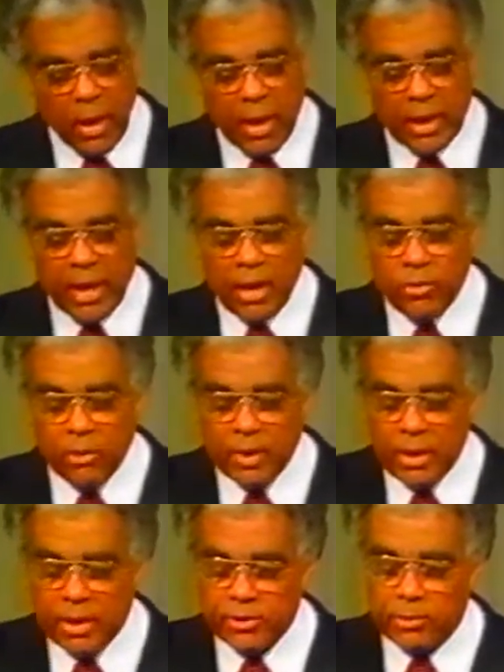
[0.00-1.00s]
And had there
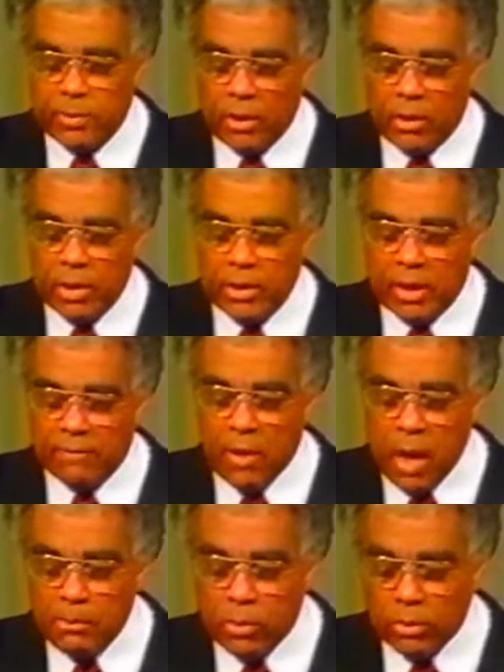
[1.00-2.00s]
been a spirit of
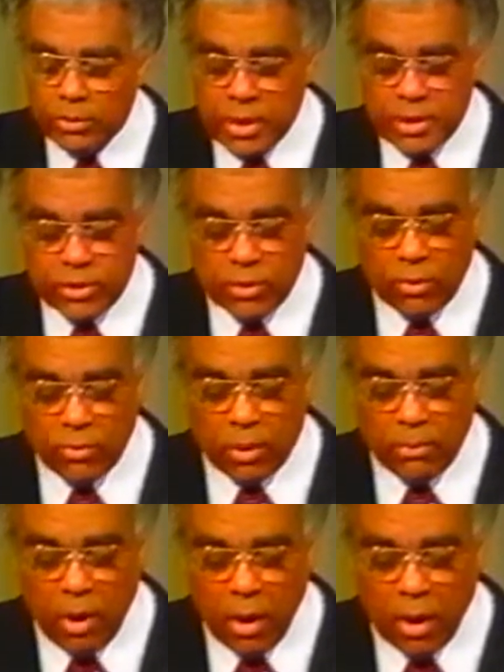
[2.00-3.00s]
humbleness on
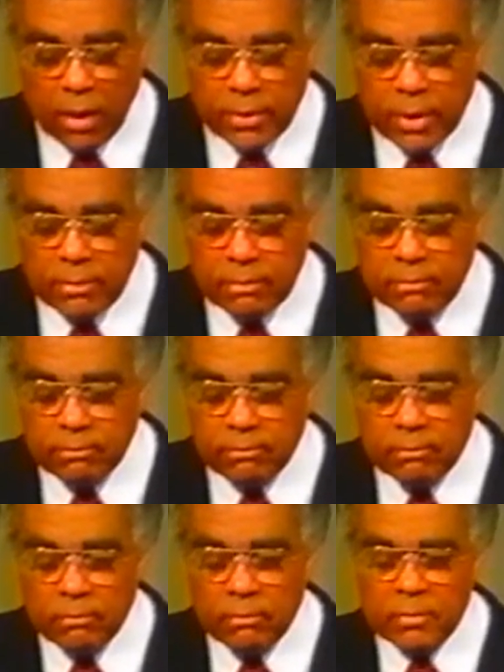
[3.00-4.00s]
their part,
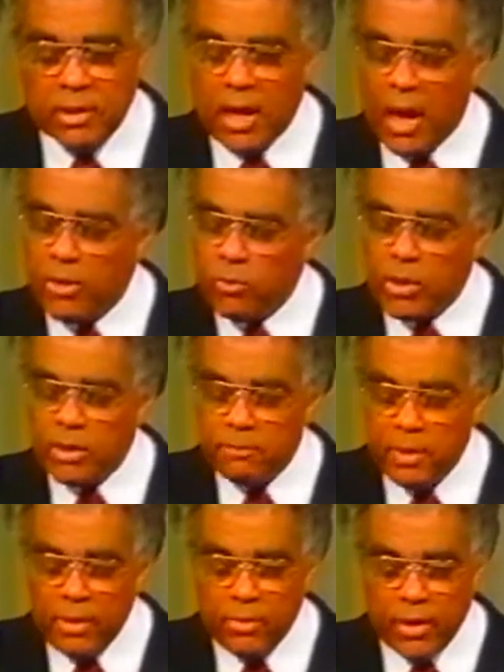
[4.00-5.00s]
God would have
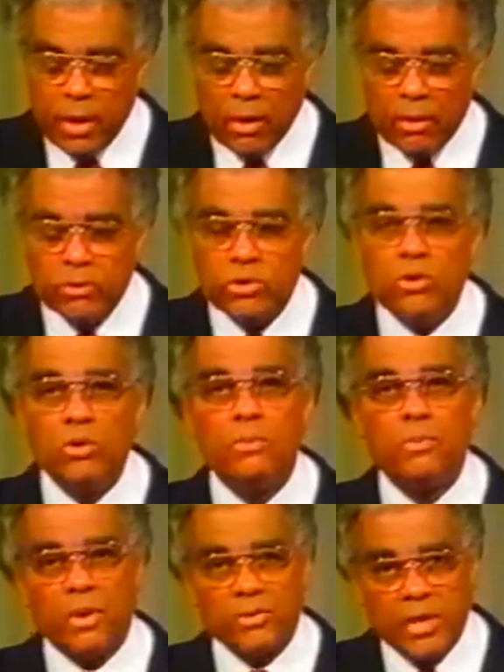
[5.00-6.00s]
been there to
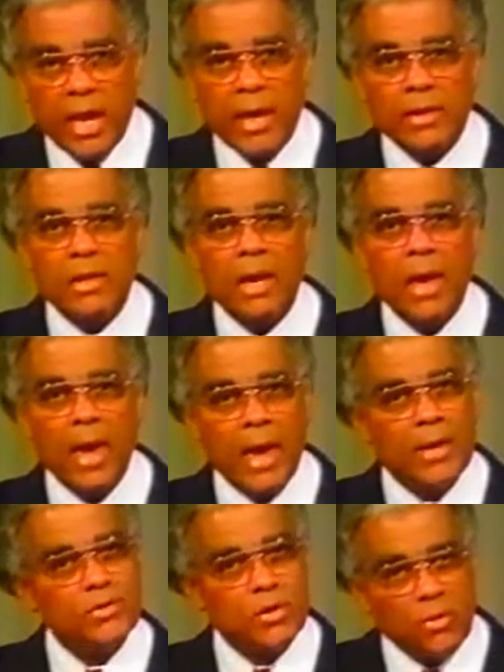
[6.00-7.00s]
protect
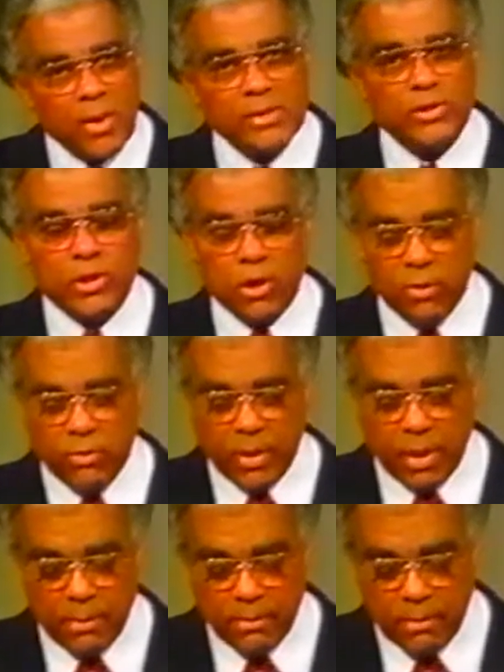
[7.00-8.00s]
and to rescue
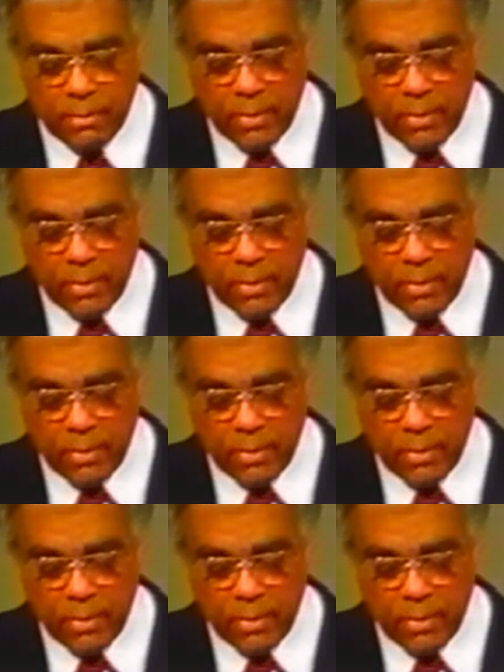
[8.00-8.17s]
them.